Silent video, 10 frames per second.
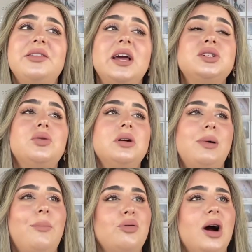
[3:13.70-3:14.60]
I think talking
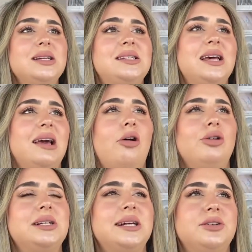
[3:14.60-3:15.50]
about pricing
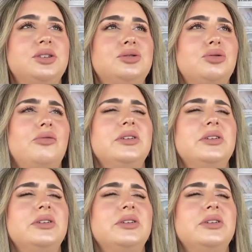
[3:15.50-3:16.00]
on a tattoo tour